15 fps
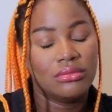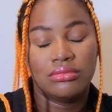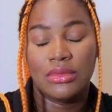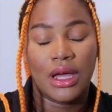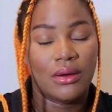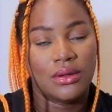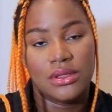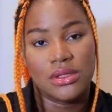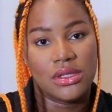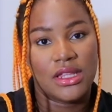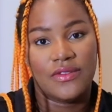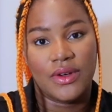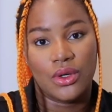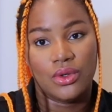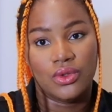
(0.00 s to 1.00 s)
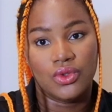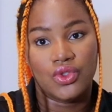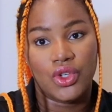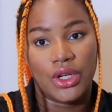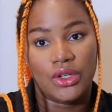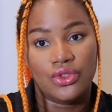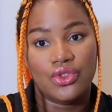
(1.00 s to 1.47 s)
That one is never going to
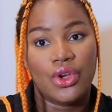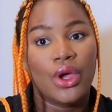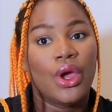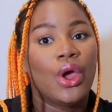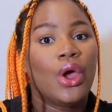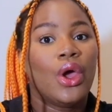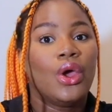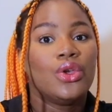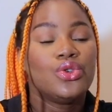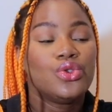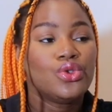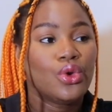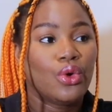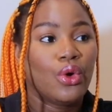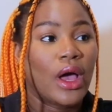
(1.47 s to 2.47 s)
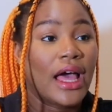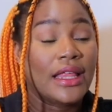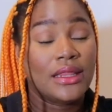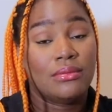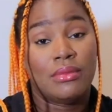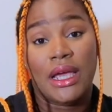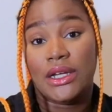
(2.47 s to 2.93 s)
change. So,
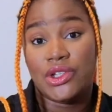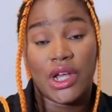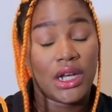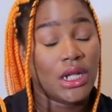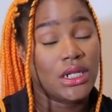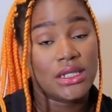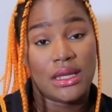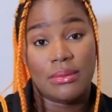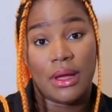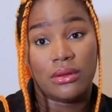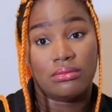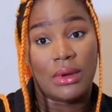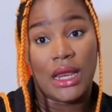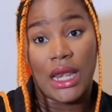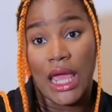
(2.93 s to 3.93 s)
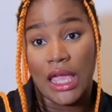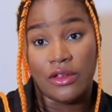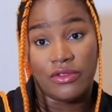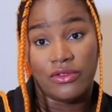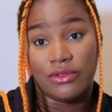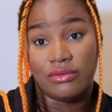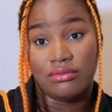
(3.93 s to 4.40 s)
and my channel is about my
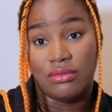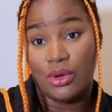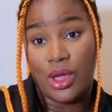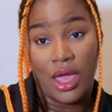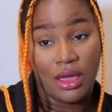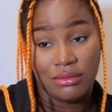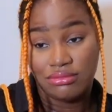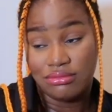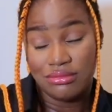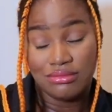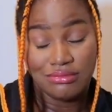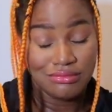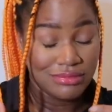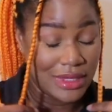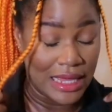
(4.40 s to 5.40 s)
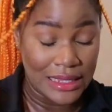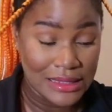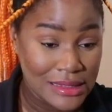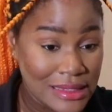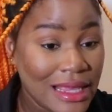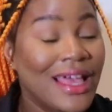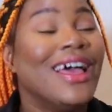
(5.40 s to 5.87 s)
life. Okay,
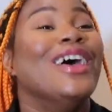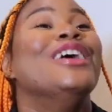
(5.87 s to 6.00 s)
yes.